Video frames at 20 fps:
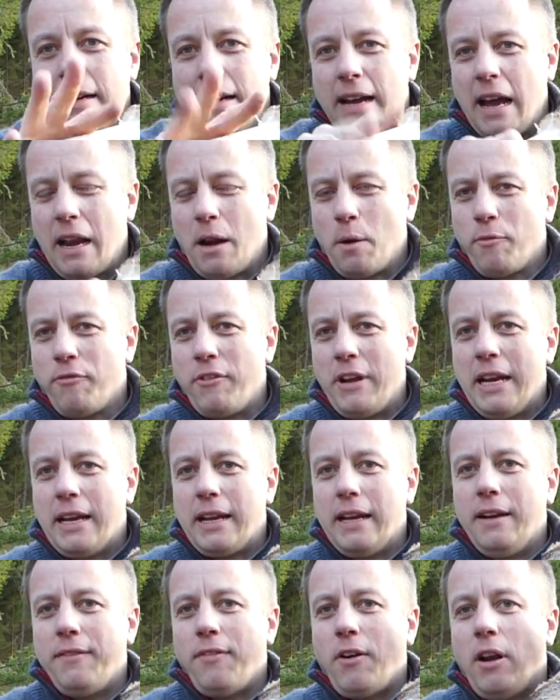and I'm
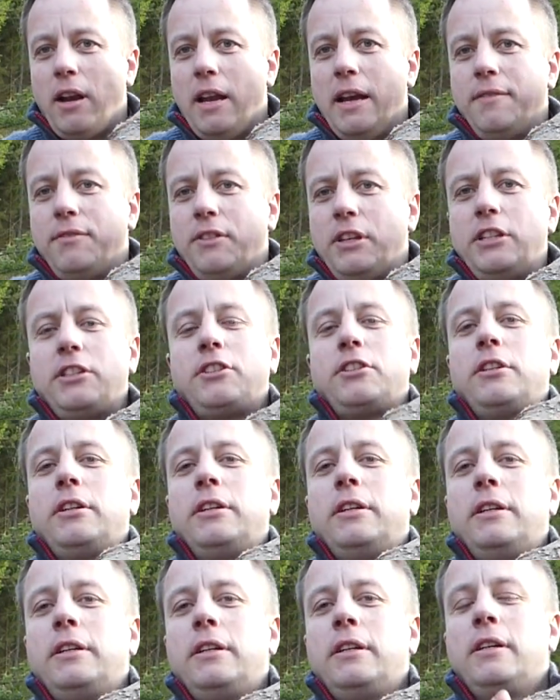thinking if I leave this
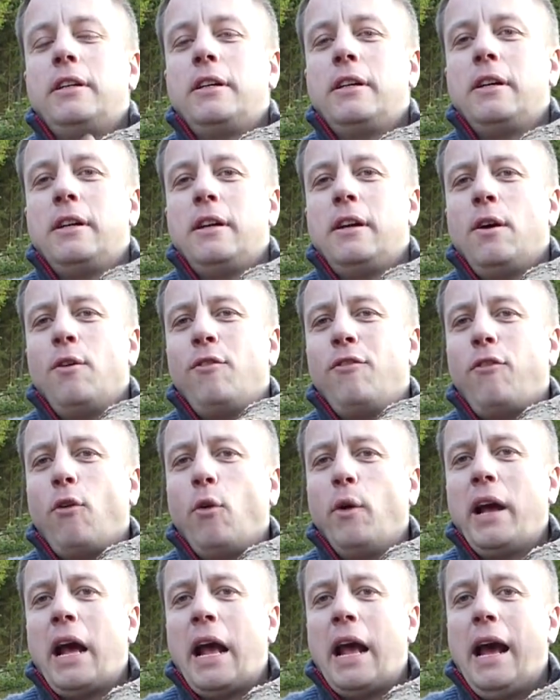48